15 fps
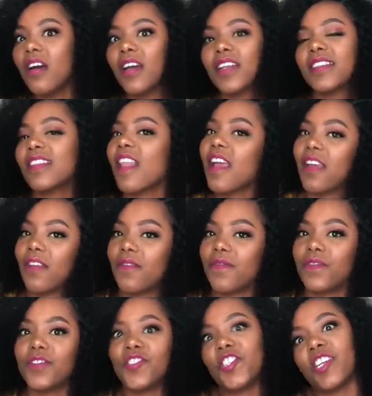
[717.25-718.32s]
it's
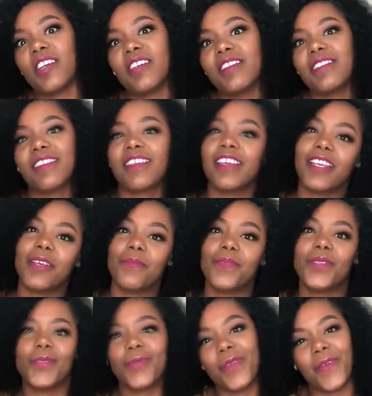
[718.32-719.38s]
life. Just keep
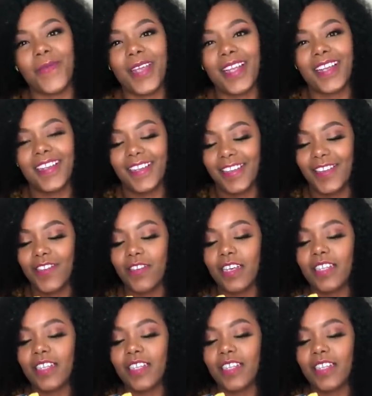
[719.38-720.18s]
swimming. You know